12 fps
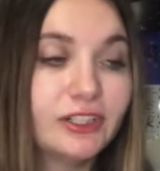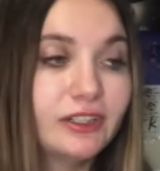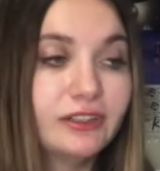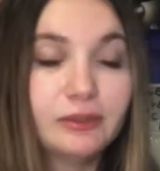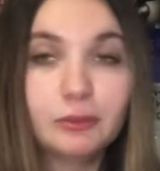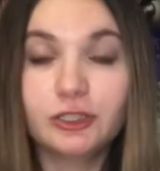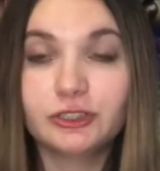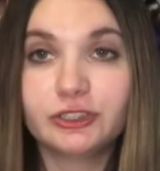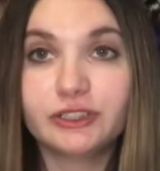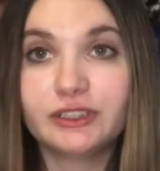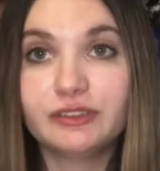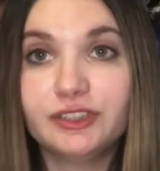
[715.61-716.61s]
and Abolish
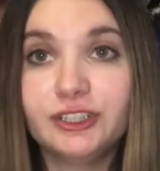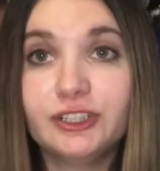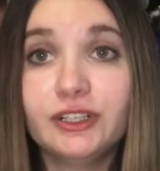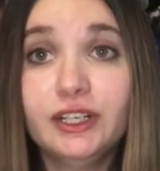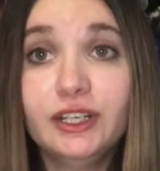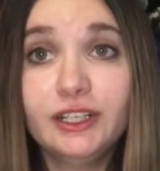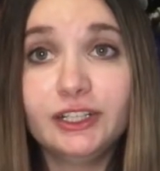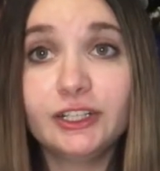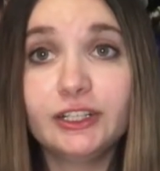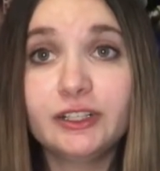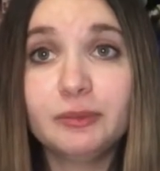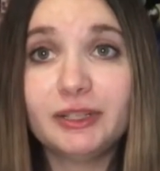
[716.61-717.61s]
Greek Life here
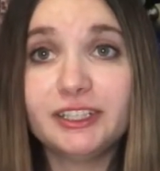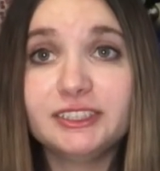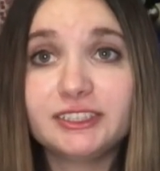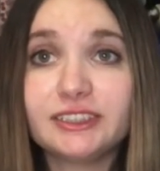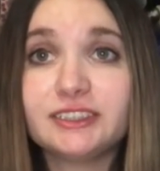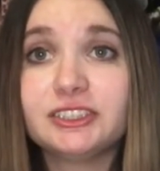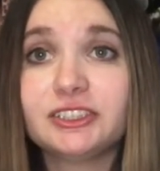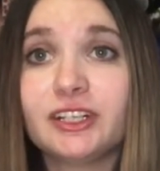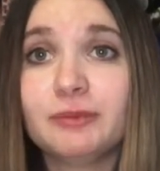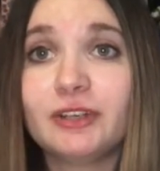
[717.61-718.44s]
are their pages on Instagram.